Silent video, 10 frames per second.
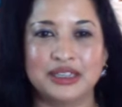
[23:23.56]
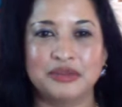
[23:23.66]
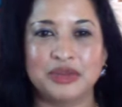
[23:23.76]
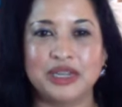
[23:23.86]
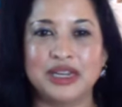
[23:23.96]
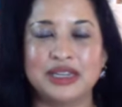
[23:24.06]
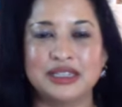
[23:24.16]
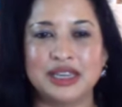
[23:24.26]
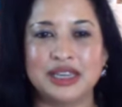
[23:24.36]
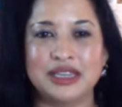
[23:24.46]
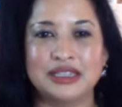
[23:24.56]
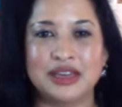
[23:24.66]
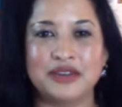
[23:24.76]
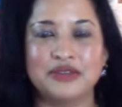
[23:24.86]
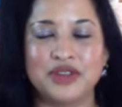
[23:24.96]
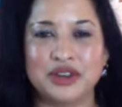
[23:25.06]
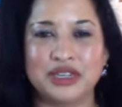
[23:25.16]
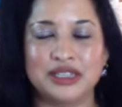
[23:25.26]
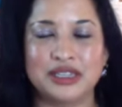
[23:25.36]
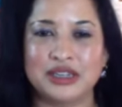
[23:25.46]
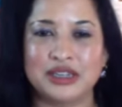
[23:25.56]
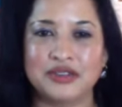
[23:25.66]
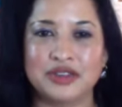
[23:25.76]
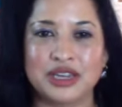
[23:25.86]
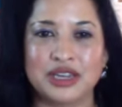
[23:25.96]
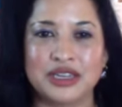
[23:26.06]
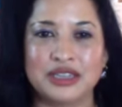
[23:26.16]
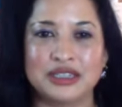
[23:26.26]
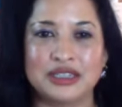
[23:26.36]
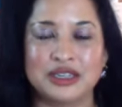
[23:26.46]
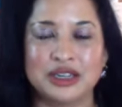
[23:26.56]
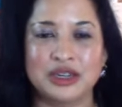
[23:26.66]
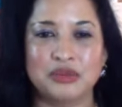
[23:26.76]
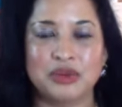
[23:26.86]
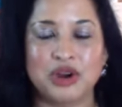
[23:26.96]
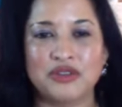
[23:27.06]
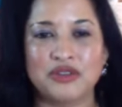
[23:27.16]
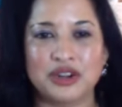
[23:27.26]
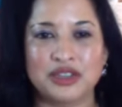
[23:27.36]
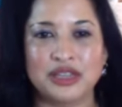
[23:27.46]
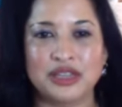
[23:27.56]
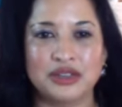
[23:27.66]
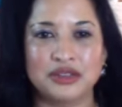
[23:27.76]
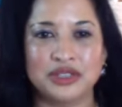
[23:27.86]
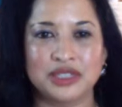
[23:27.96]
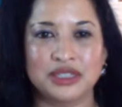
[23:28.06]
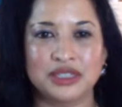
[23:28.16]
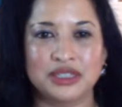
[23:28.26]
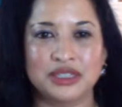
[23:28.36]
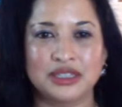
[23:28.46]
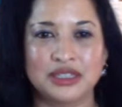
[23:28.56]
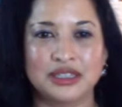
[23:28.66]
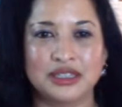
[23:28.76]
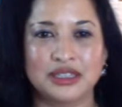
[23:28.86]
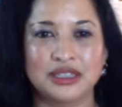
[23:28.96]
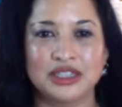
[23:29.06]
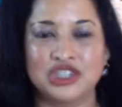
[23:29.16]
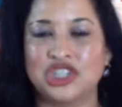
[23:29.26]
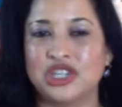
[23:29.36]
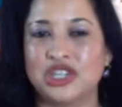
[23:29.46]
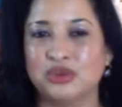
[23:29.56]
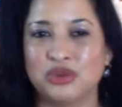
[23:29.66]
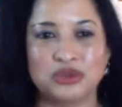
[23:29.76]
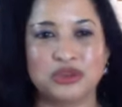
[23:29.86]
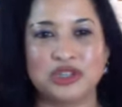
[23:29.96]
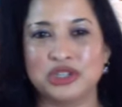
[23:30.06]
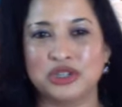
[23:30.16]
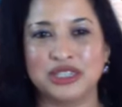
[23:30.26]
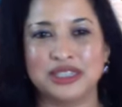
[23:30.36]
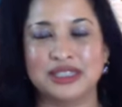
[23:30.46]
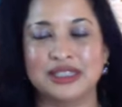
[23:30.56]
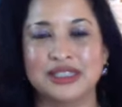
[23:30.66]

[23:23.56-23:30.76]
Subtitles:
because it's a very significant part of ourselves. It just wants reassurance.